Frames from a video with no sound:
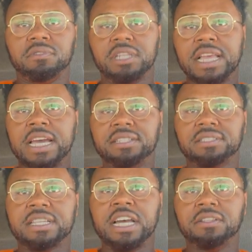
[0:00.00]

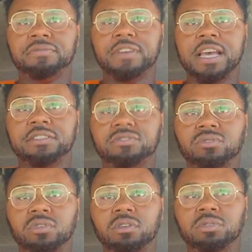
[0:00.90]
Gladys, Halifax,
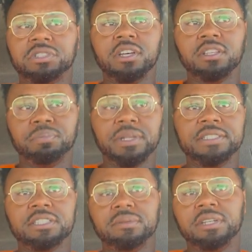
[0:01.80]
or what's the other
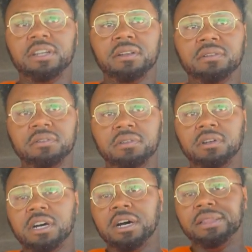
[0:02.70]
place up there?
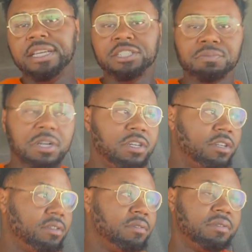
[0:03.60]

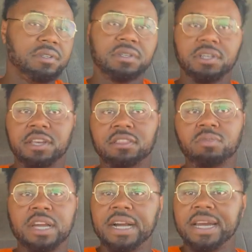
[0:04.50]
Lynchburg. Either
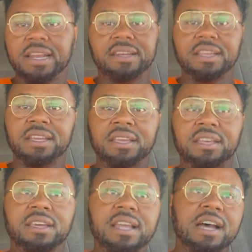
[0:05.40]
way, I got a
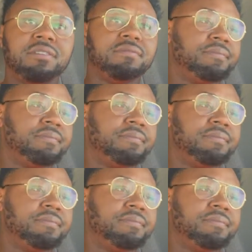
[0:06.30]
deadhead out.